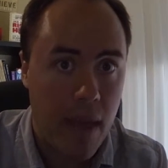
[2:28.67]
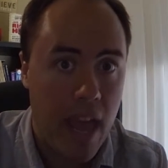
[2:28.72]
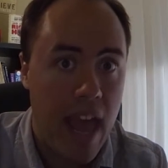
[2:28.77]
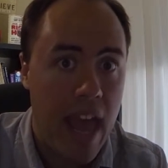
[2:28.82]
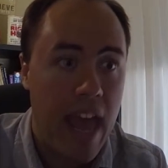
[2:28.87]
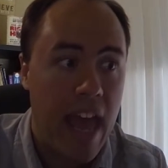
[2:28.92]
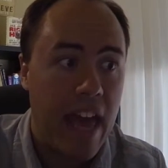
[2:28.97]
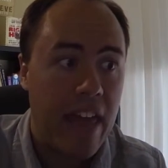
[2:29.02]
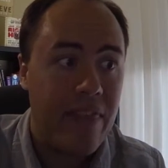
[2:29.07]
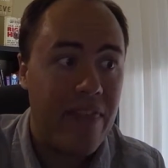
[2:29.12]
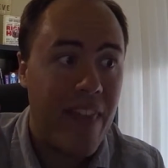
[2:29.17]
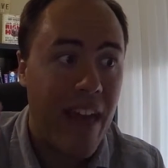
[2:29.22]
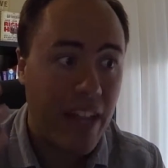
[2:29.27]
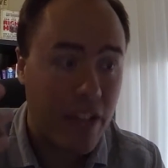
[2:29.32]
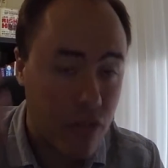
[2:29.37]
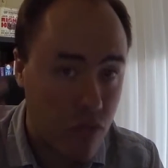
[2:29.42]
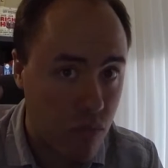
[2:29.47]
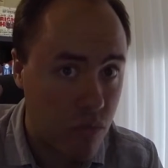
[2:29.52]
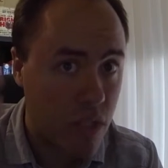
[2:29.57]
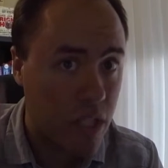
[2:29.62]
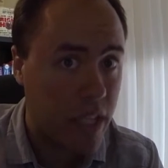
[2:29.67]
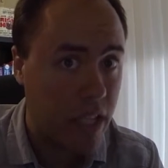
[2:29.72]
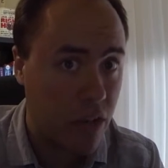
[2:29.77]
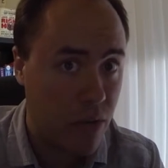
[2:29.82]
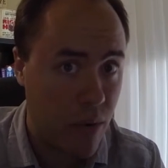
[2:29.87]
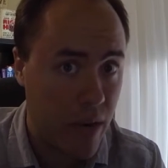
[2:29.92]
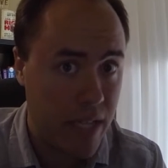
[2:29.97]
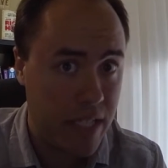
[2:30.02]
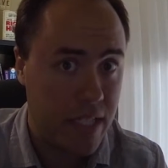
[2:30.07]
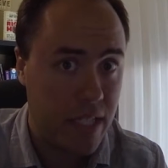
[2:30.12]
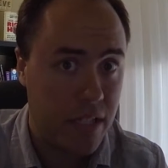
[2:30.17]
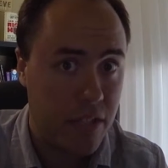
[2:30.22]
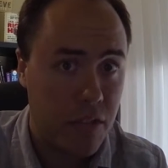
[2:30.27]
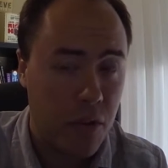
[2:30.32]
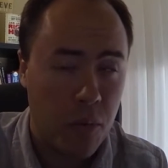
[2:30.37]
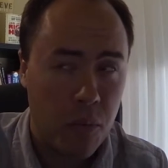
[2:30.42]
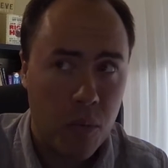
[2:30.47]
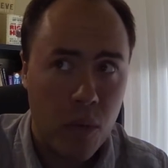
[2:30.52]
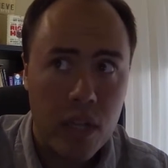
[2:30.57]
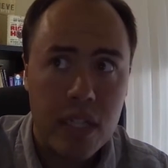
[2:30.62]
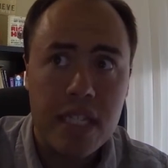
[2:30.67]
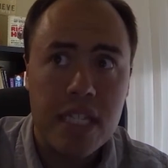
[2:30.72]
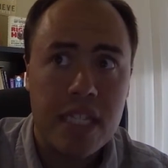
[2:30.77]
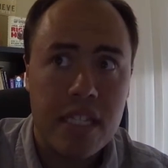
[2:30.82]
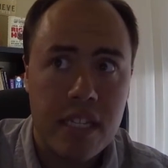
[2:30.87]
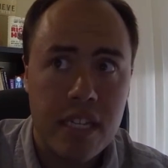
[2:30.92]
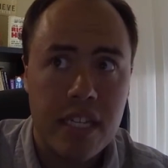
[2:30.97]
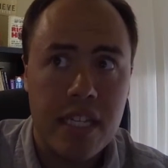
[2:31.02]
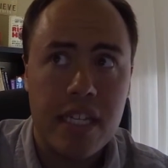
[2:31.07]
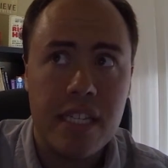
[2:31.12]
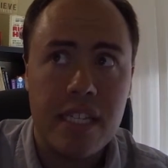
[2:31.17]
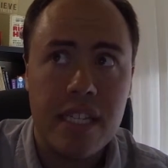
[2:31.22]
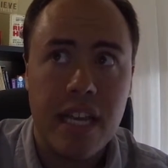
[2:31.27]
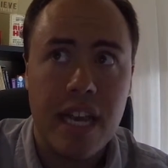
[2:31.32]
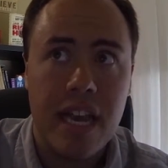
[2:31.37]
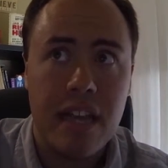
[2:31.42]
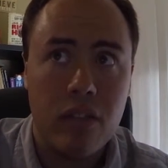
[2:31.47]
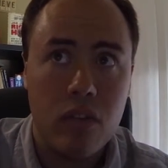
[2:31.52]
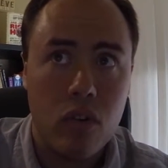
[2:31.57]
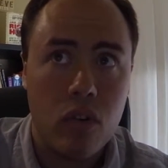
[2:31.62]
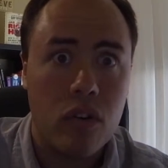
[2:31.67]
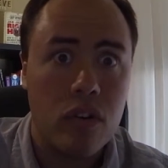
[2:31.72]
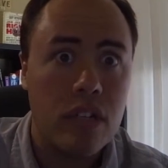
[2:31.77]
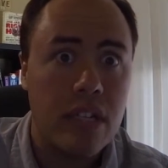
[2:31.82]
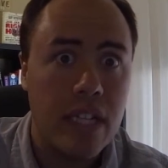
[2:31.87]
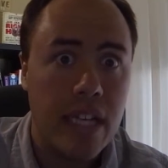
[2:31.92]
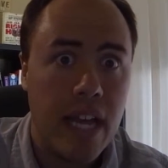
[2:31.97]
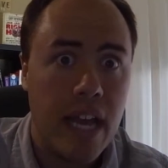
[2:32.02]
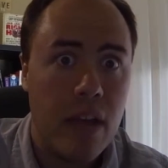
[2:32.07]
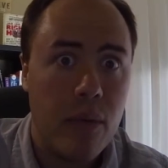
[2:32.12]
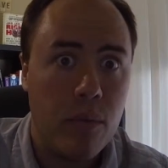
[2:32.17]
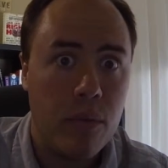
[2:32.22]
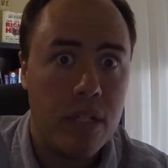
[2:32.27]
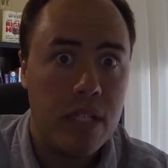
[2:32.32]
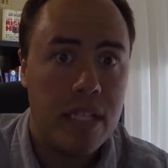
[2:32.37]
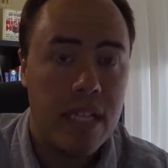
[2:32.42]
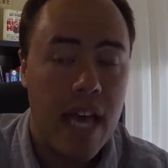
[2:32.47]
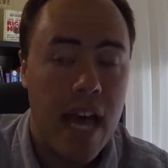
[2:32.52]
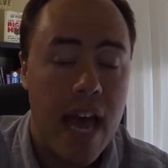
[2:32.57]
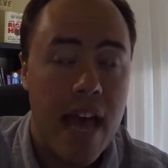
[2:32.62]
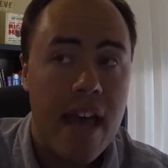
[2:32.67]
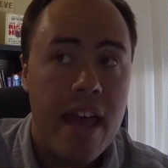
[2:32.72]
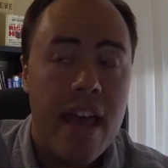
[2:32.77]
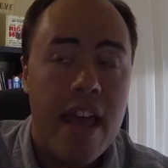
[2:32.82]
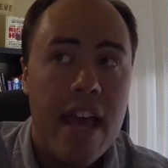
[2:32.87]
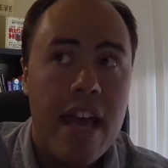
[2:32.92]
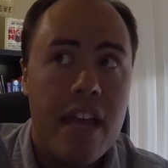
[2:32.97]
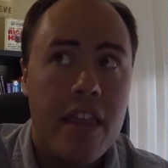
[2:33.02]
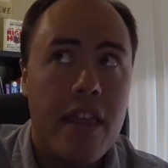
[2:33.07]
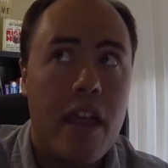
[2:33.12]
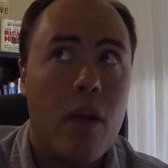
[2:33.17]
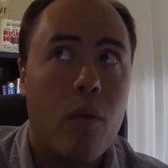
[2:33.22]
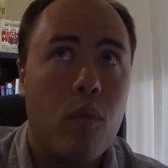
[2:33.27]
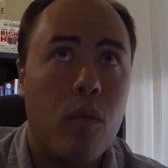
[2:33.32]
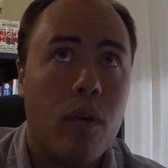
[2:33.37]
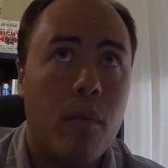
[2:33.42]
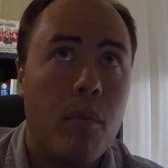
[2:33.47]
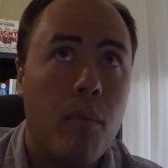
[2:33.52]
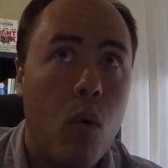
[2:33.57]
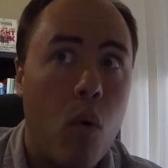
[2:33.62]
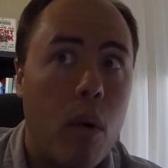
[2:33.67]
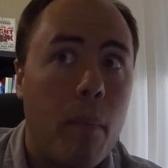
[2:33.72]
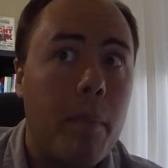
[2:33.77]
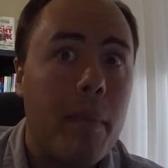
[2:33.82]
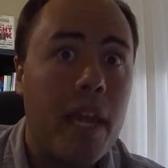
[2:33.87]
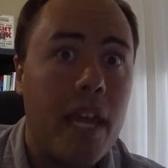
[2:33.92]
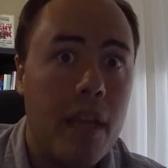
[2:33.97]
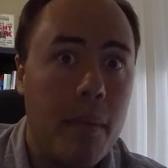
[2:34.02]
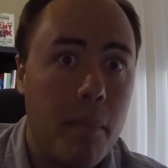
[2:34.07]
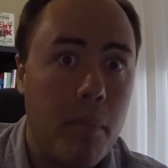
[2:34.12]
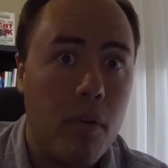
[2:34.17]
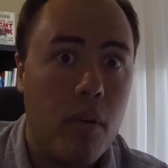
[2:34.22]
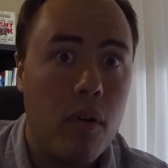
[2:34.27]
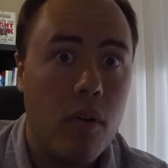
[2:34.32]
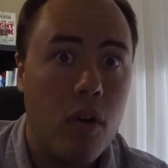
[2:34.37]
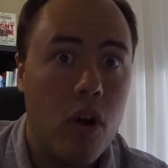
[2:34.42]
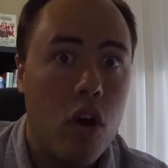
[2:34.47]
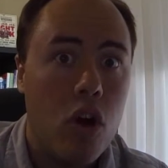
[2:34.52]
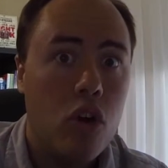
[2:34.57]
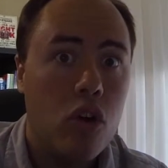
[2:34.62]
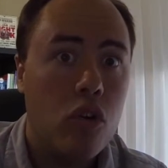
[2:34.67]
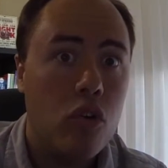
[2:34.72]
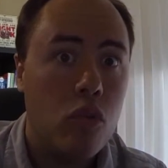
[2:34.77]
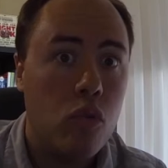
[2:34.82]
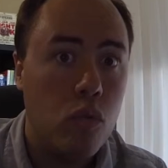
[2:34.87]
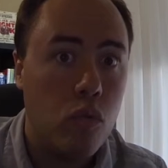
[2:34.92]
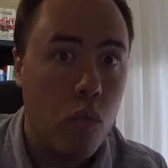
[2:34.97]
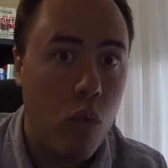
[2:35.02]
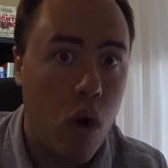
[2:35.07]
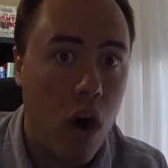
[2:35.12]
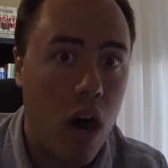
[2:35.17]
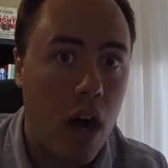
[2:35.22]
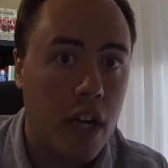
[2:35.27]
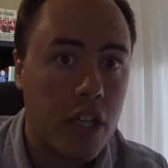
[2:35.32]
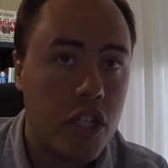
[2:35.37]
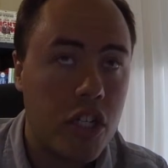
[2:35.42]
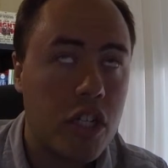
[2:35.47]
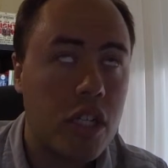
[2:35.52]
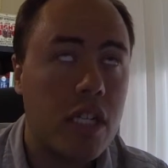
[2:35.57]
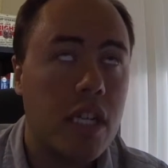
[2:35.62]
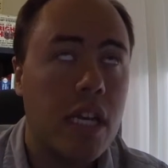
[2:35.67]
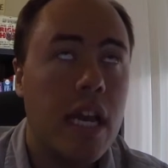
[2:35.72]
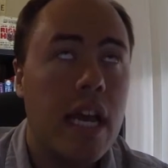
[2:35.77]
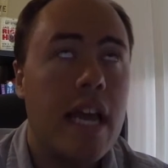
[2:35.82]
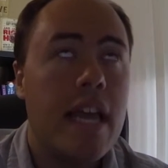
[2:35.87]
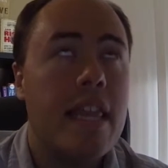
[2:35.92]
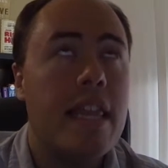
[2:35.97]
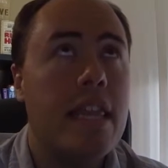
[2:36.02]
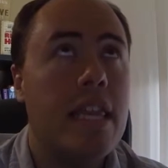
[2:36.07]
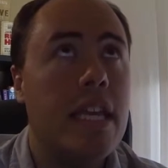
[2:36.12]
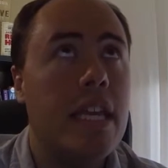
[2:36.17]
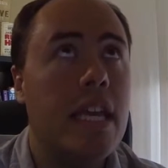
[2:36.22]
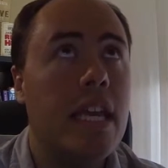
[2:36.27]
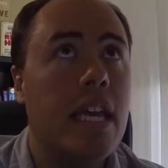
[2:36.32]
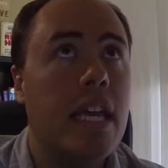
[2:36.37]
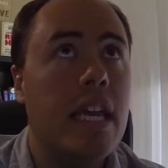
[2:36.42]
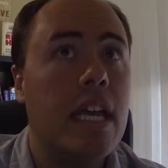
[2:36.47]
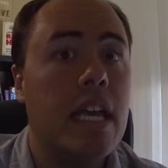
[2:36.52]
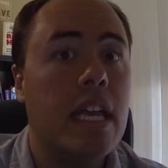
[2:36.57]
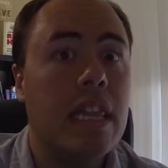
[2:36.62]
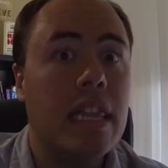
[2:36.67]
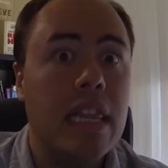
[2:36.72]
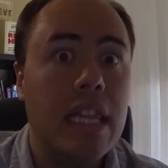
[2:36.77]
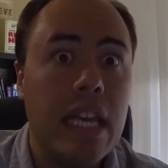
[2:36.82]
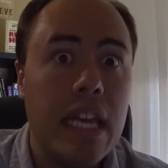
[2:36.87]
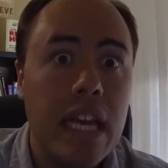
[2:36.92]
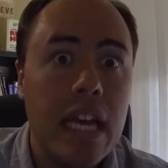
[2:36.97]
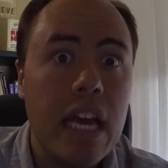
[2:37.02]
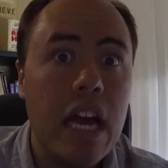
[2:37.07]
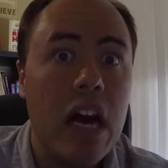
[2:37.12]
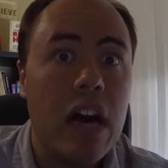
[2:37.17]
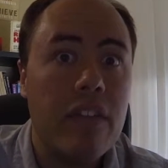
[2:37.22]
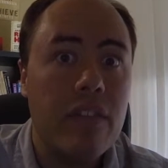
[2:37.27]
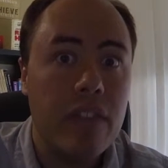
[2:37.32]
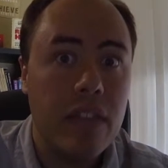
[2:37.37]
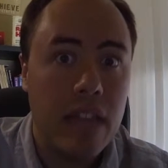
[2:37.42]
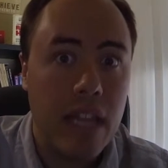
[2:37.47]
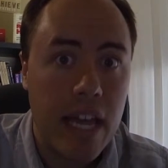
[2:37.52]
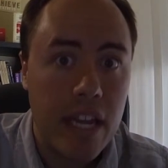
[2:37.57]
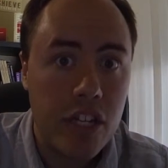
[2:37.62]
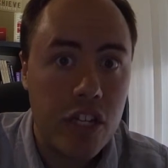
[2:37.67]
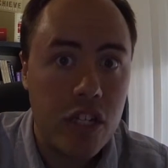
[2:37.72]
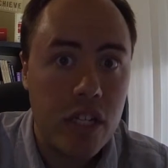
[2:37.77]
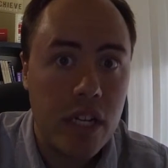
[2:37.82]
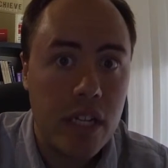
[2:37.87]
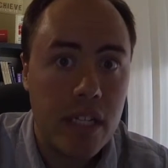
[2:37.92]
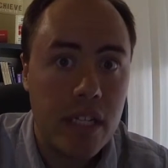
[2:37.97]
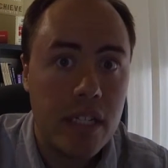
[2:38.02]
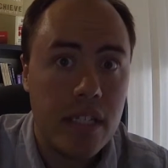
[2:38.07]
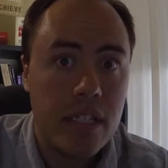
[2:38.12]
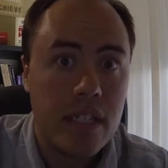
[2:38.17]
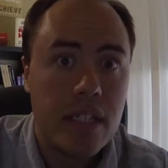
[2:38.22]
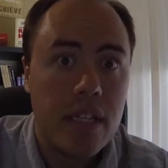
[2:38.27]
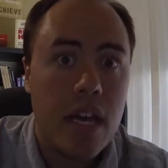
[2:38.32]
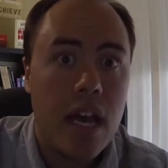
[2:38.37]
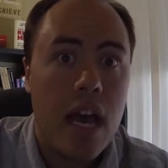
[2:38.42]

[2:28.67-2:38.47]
And that's really crazy. So one statistic I learned today was that there were more people who watched the League of Legends